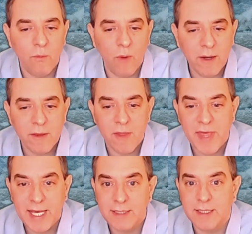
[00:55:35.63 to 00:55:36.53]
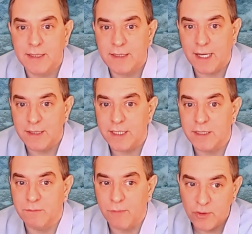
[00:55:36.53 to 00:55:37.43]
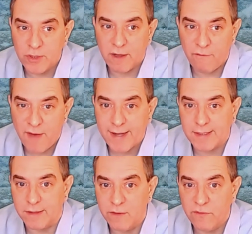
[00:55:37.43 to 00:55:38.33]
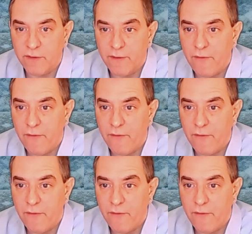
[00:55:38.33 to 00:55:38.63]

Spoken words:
one of the things that is most effective